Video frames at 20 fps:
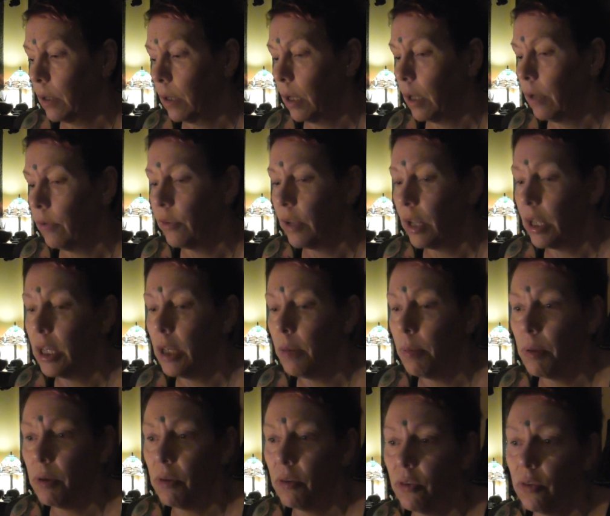I say
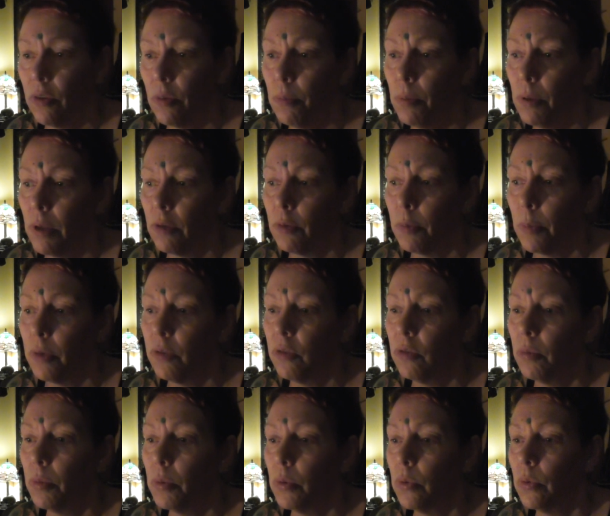keep it as simple as
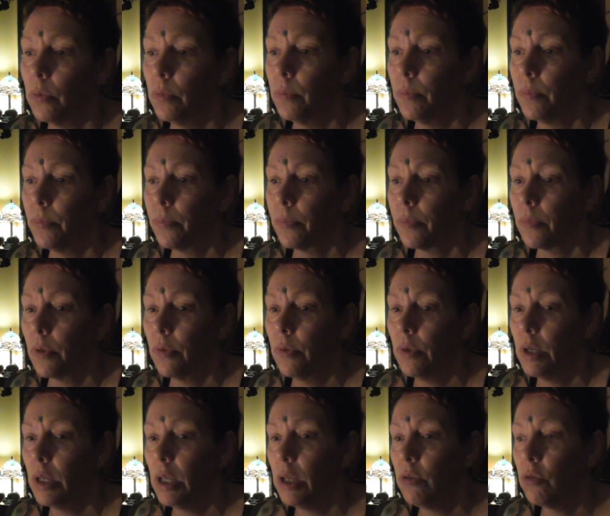possible.
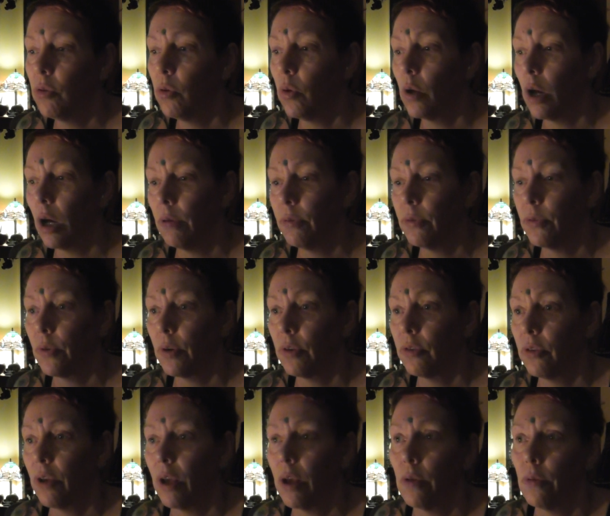We need to look after
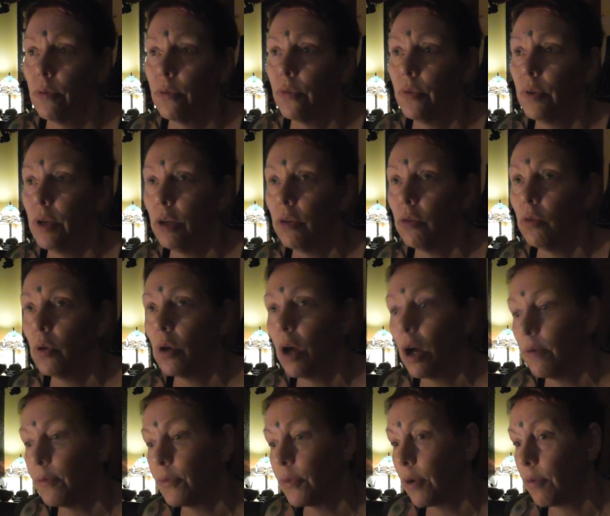ourselves, we need to look
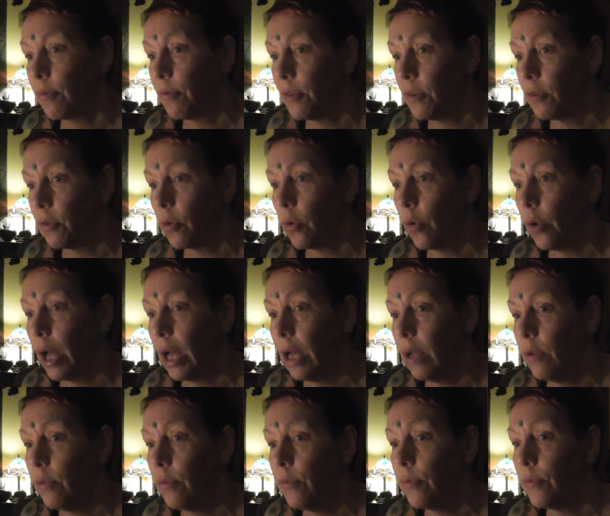after our physical
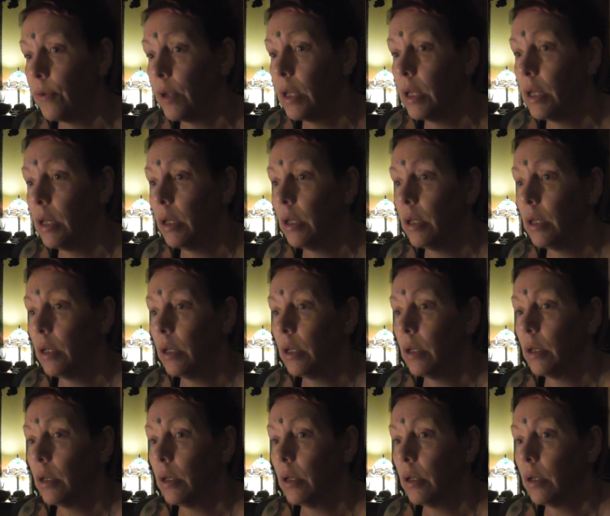health,
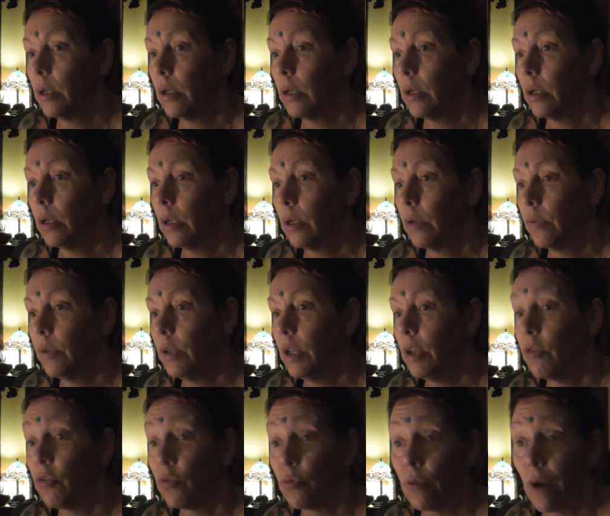we
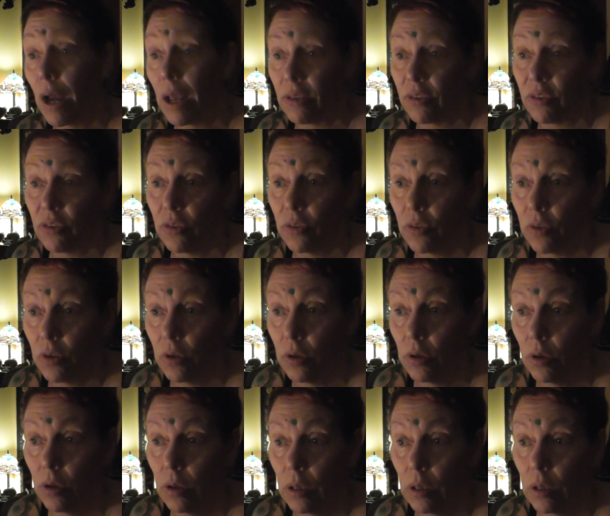need to rest,